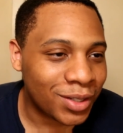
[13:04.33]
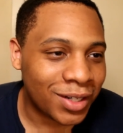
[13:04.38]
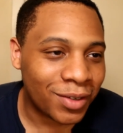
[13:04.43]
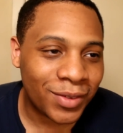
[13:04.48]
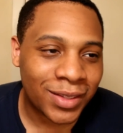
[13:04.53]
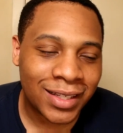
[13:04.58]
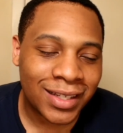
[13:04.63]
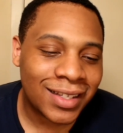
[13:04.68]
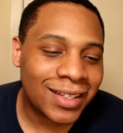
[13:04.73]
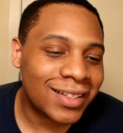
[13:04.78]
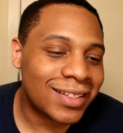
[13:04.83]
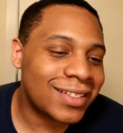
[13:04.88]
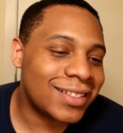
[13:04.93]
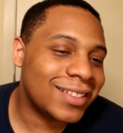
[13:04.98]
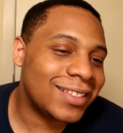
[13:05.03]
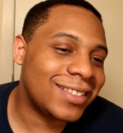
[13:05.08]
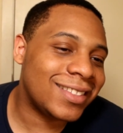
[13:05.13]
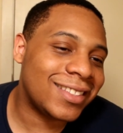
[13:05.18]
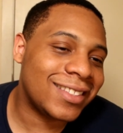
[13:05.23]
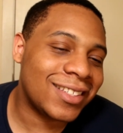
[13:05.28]
and everything. It's
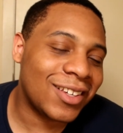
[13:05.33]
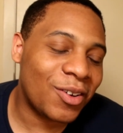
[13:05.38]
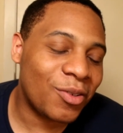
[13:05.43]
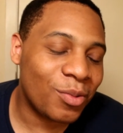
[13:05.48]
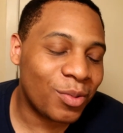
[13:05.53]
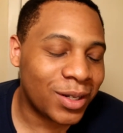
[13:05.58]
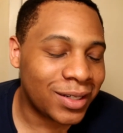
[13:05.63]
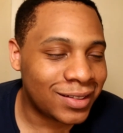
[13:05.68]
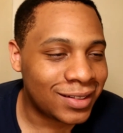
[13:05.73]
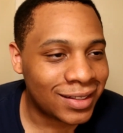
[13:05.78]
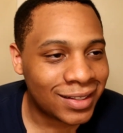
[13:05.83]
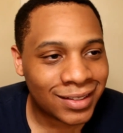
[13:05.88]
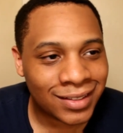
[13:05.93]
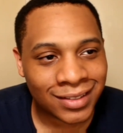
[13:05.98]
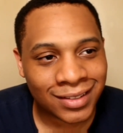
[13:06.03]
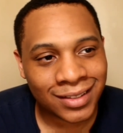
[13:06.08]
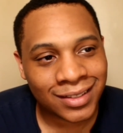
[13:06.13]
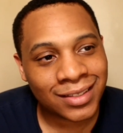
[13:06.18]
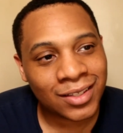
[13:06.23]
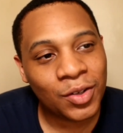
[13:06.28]
just so
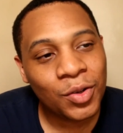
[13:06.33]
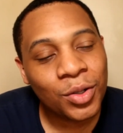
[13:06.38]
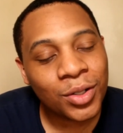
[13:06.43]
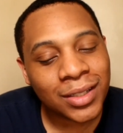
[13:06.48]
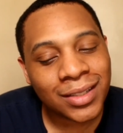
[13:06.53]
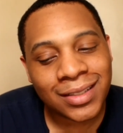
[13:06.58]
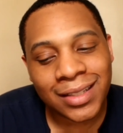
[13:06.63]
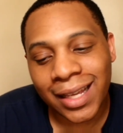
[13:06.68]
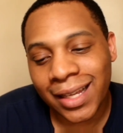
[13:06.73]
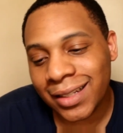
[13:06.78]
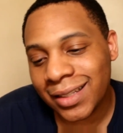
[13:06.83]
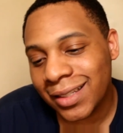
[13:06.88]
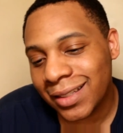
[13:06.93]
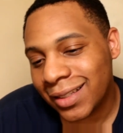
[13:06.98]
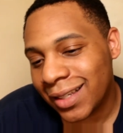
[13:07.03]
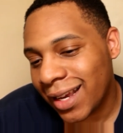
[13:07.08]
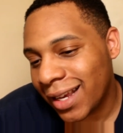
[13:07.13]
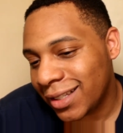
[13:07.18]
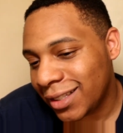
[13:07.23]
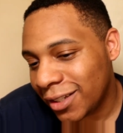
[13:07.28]
ridiculous. Who could take this
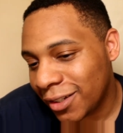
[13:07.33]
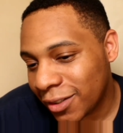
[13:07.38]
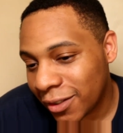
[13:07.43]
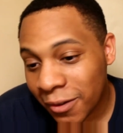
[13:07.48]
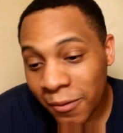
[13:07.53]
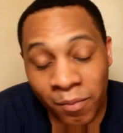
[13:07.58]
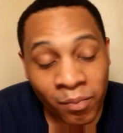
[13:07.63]
guy seriously?